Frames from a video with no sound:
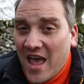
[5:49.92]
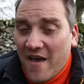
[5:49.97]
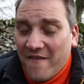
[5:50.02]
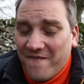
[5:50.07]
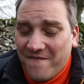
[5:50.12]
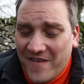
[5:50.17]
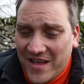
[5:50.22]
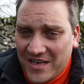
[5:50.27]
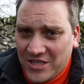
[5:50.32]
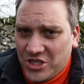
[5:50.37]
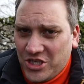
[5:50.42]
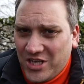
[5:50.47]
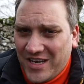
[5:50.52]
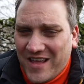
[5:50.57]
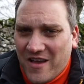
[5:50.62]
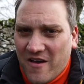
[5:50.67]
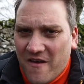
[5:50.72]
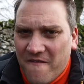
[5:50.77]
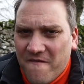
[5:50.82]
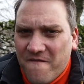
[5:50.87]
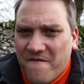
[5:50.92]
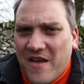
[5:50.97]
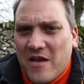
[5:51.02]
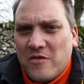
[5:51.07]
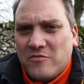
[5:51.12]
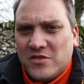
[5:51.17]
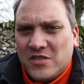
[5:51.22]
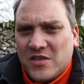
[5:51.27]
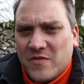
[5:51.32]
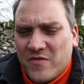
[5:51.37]
Eventually I
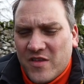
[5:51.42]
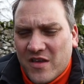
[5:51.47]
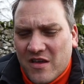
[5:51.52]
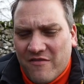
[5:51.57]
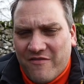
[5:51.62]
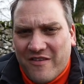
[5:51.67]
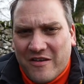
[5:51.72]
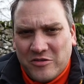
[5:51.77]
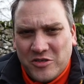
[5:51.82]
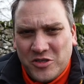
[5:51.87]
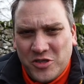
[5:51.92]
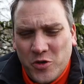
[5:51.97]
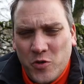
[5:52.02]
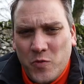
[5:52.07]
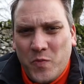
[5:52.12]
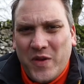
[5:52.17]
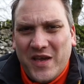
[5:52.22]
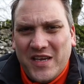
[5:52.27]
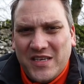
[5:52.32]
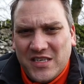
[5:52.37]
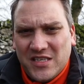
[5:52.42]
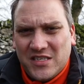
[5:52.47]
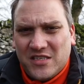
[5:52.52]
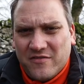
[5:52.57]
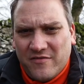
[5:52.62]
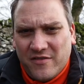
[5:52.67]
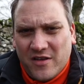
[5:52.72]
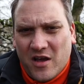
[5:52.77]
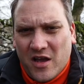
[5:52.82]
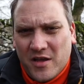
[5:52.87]
found something. I found two pieces
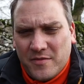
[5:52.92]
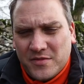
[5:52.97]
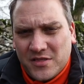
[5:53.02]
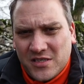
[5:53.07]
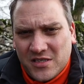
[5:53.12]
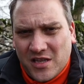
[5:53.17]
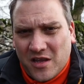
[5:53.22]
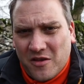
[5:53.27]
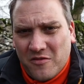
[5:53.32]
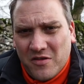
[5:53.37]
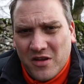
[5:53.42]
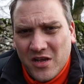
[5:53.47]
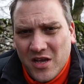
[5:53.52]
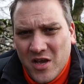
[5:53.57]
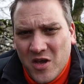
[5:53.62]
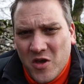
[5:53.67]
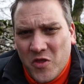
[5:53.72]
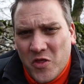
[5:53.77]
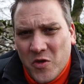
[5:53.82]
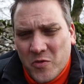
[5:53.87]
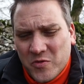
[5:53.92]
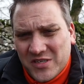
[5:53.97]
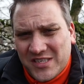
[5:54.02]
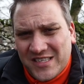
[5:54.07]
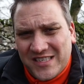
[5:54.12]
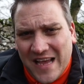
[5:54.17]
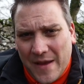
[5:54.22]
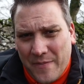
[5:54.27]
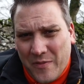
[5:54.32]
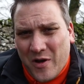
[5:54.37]
of limestone that were
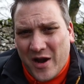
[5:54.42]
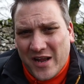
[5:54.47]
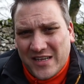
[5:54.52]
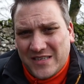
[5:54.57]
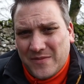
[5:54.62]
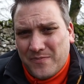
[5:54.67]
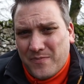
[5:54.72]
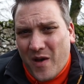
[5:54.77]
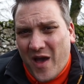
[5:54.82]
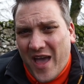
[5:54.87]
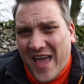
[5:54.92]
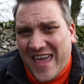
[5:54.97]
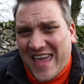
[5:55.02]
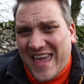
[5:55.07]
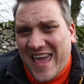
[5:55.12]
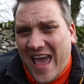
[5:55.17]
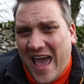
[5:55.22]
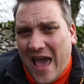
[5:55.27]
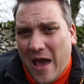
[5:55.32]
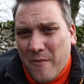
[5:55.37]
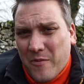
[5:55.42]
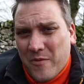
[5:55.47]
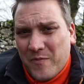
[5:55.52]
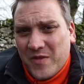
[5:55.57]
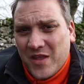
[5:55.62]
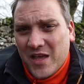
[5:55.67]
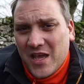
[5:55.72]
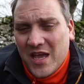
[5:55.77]
separated by a gap,